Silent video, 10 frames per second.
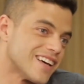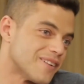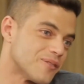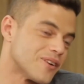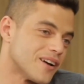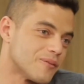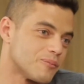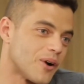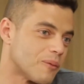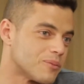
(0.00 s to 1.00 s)
been a
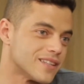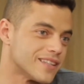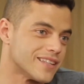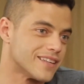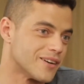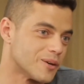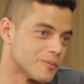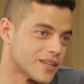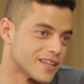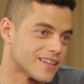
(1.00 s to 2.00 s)
fantastic period in my
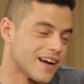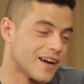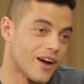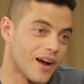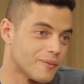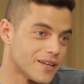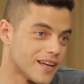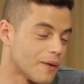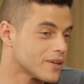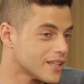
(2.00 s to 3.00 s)
life. I'm not
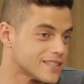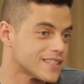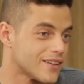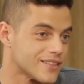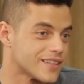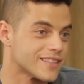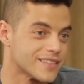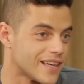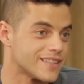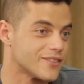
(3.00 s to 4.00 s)
sure how you can
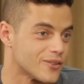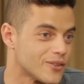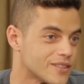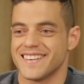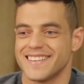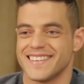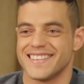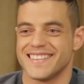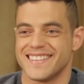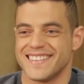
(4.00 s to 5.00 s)
adequately express what's
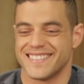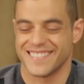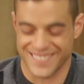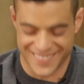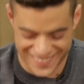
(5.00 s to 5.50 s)
happened, but it's